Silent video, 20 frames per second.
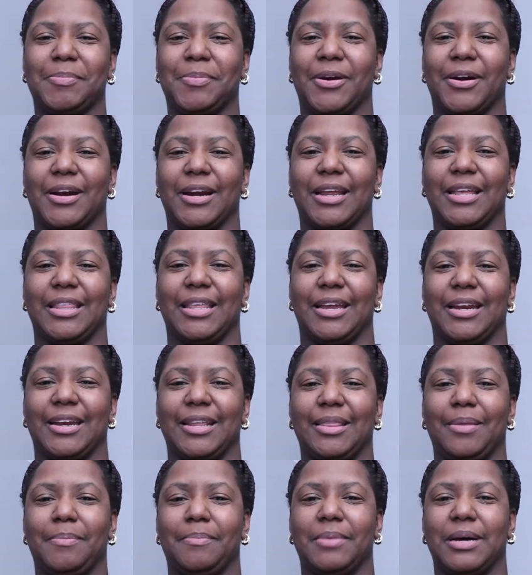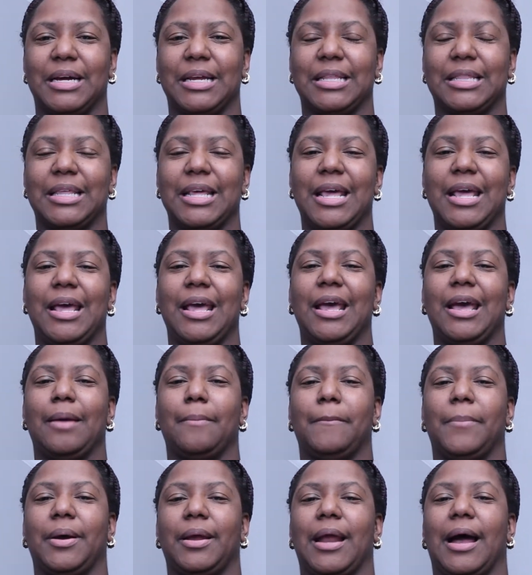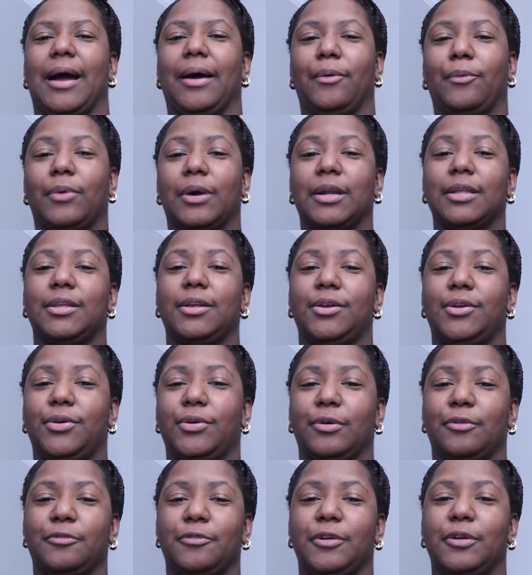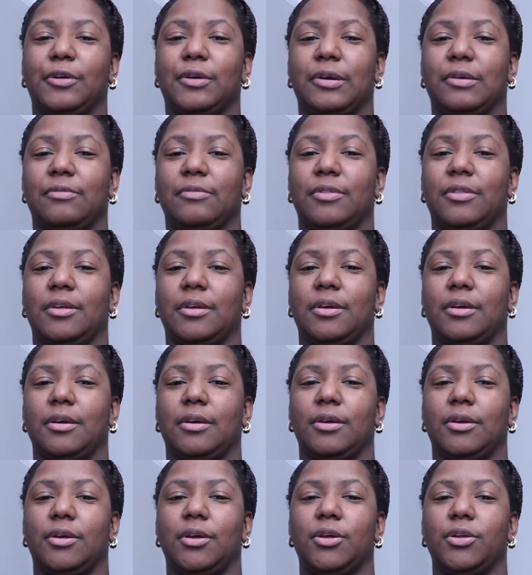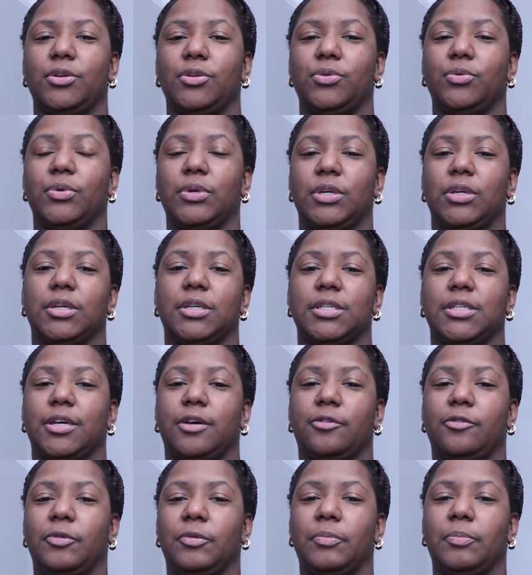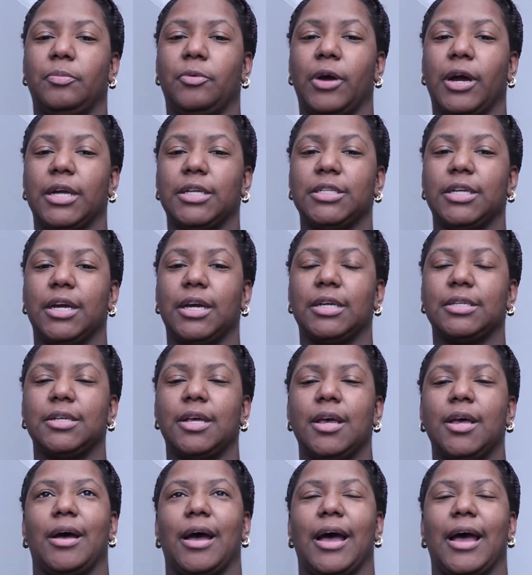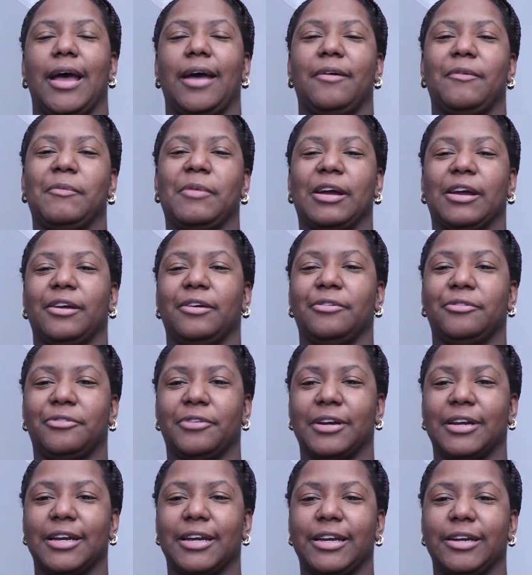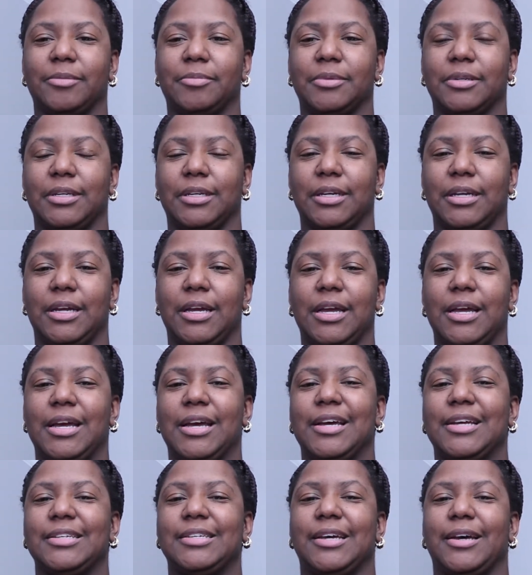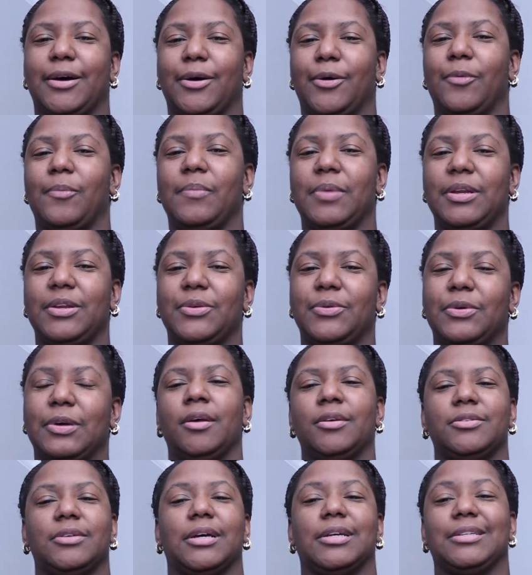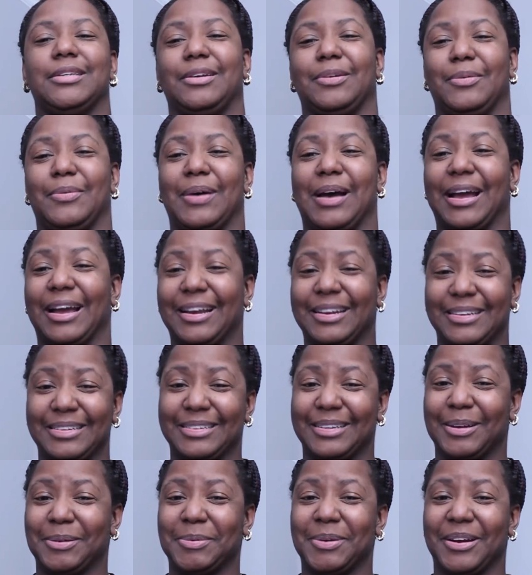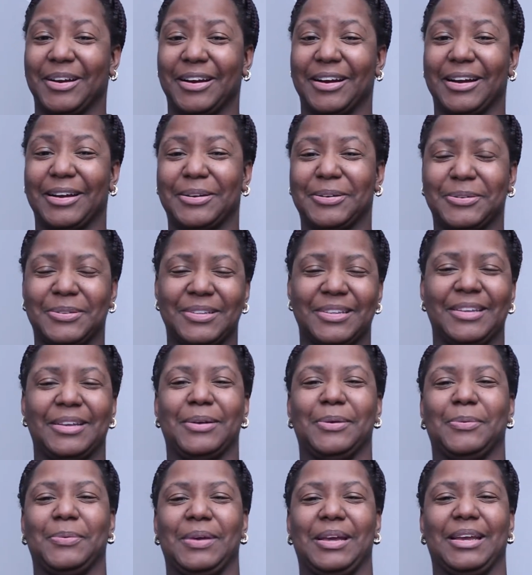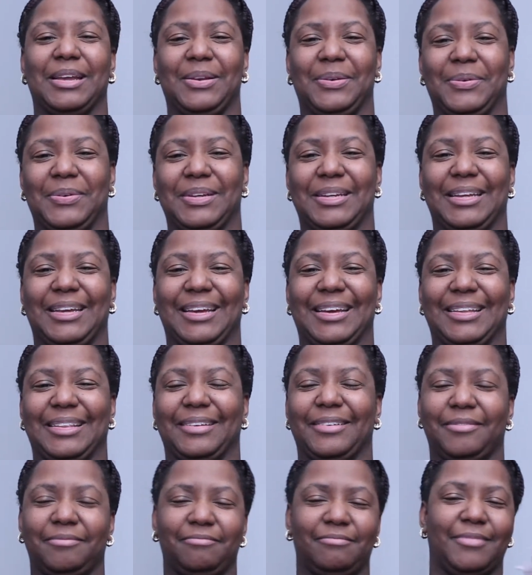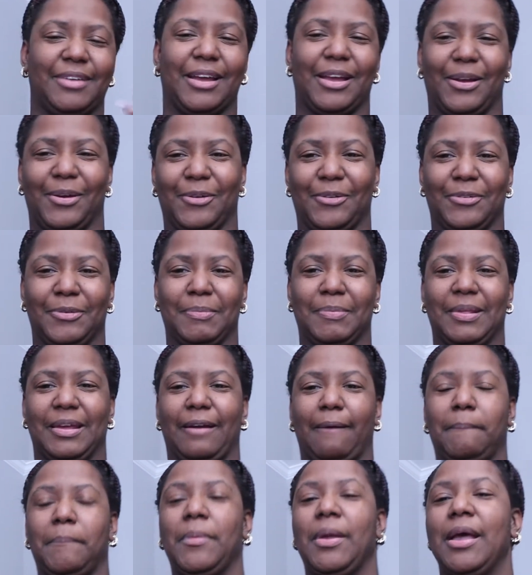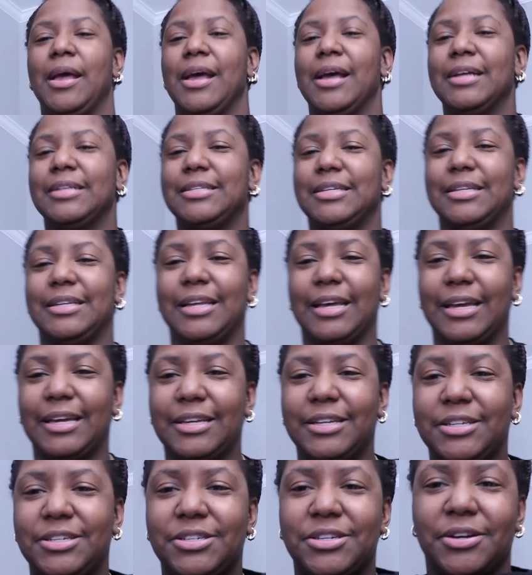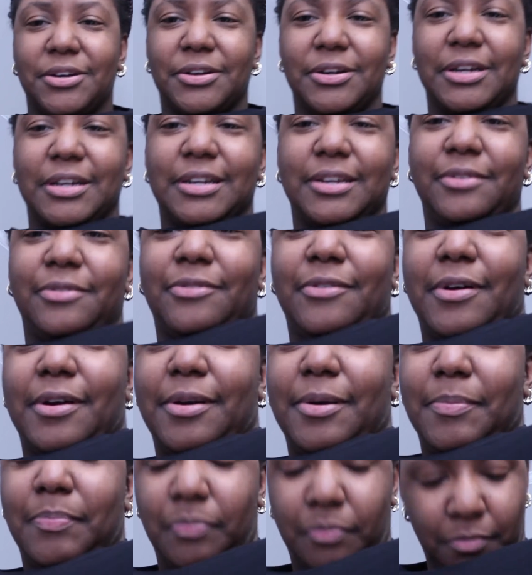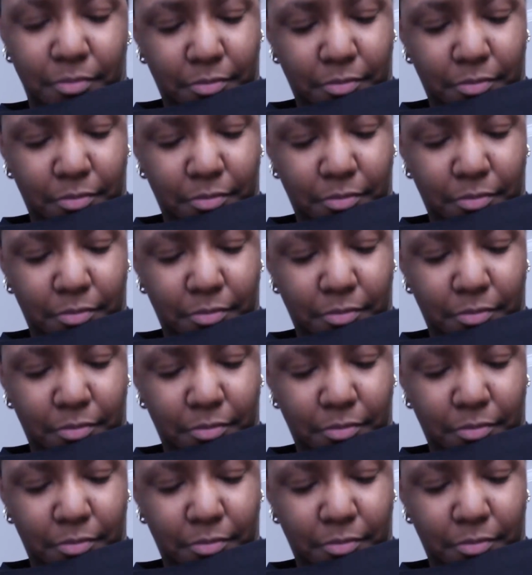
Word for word: party at the end of the month, but I wanted to do a few of the do-it-yourself projects. I have my good friend Kimberly to help me do it, so I said, well, I could just come to her house and we can do it together and go from there. Today's shirt is from